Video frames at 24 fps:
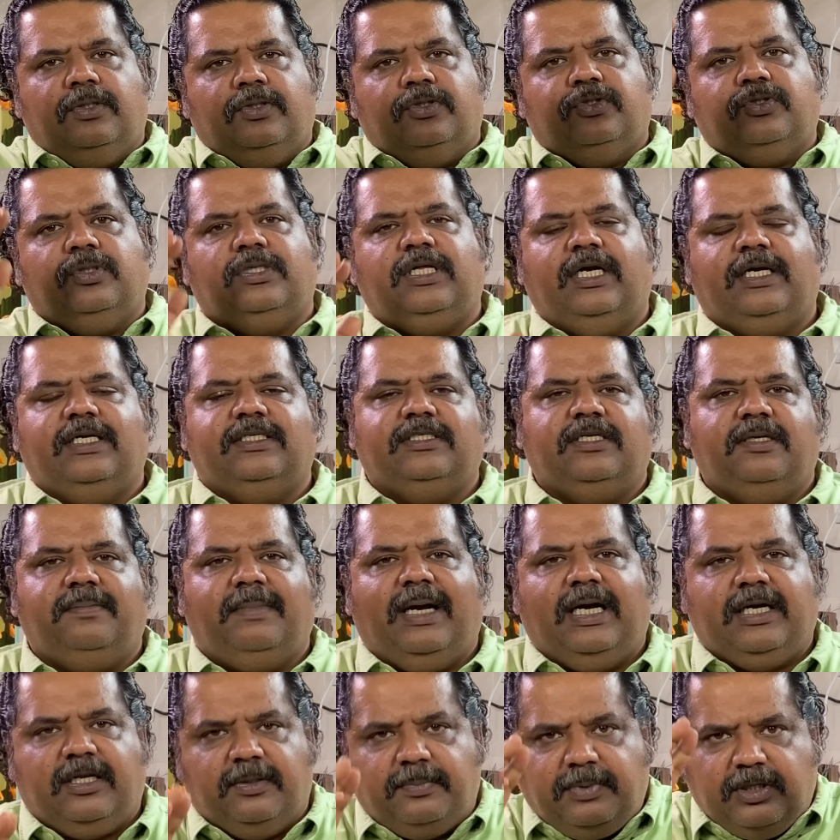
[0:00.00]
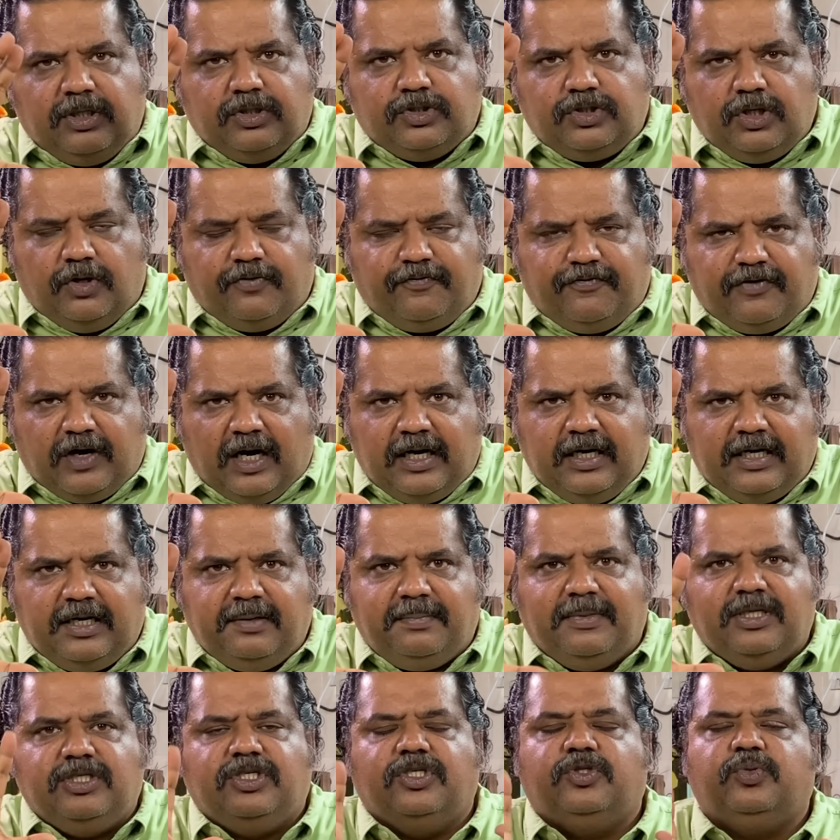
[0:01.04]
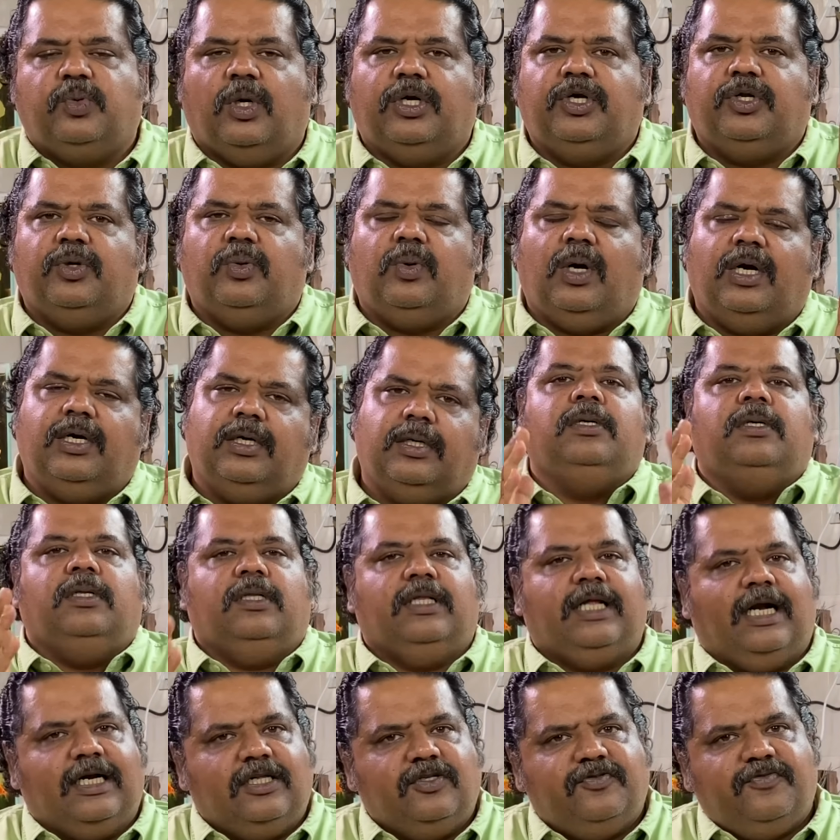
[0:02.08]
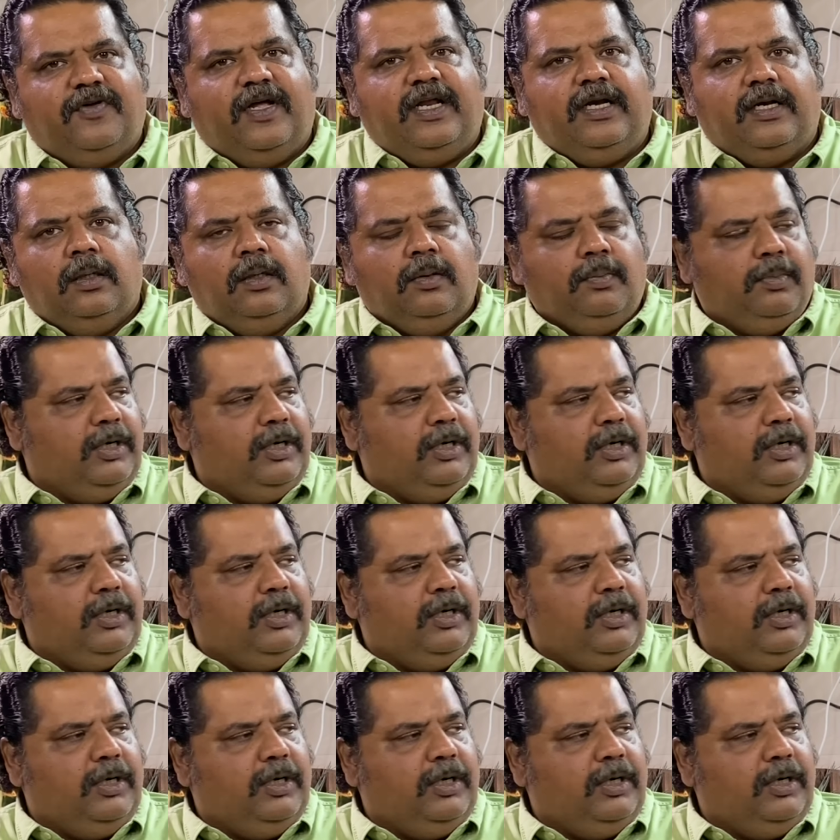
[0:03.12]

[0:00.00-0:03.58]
So that doesn't matter because your front image is what you want. That is fine.